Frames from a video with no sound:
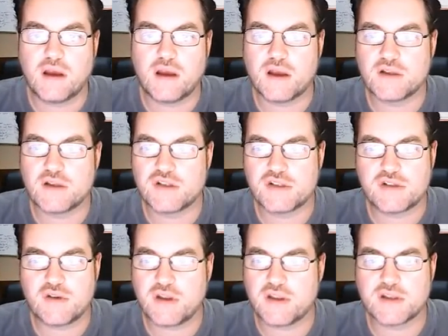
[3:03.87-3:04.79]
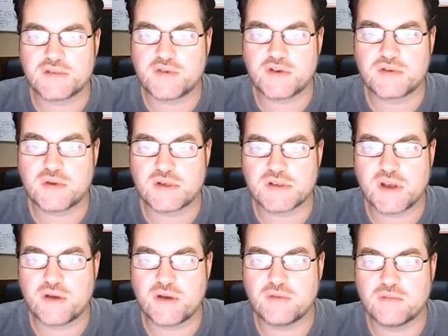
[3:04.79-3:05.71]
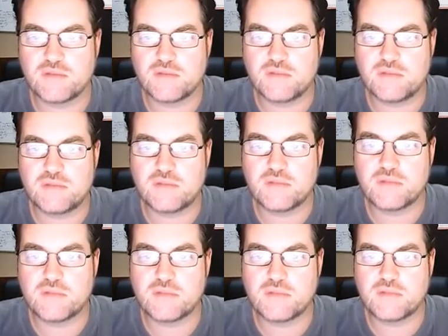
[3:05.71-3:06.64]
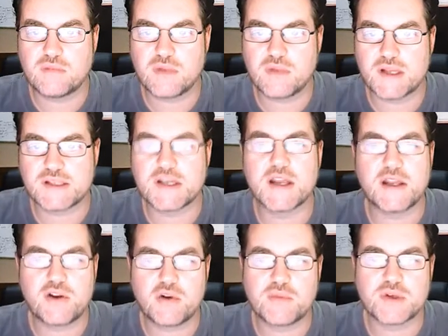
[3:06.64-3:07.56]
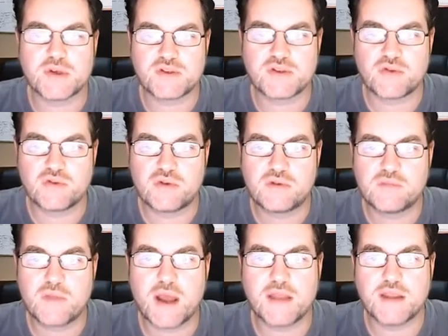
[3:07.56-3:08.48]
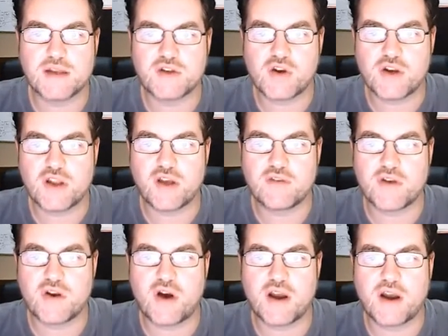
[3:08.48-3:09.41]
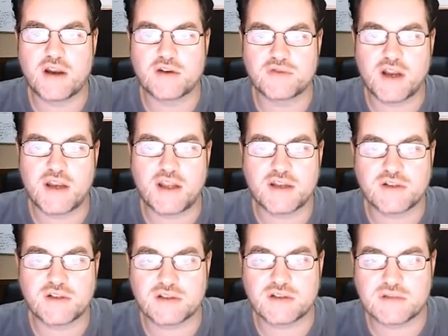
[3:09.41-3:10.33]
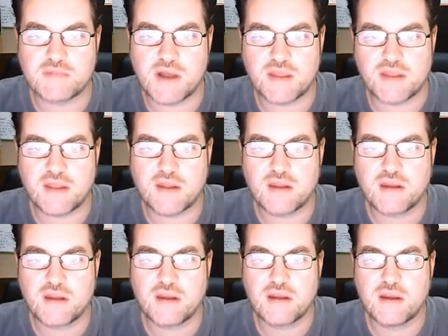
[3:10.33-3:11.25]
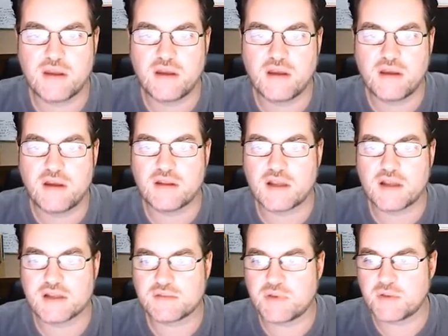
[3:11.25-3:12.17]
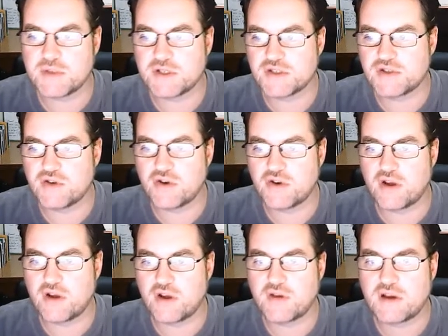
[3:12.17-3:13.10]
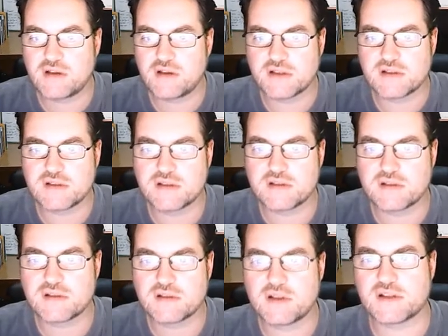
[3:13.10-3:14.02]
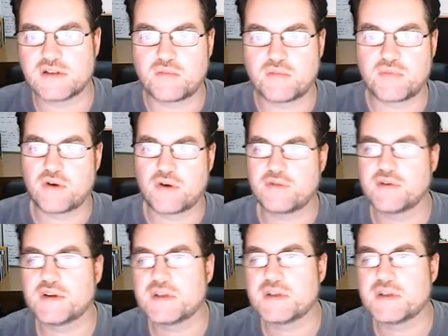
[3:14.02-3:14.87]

just looking at this first one, so it's an e-commerce store, and they're turning over $988 a month. That's probably just turnover. That's not profit.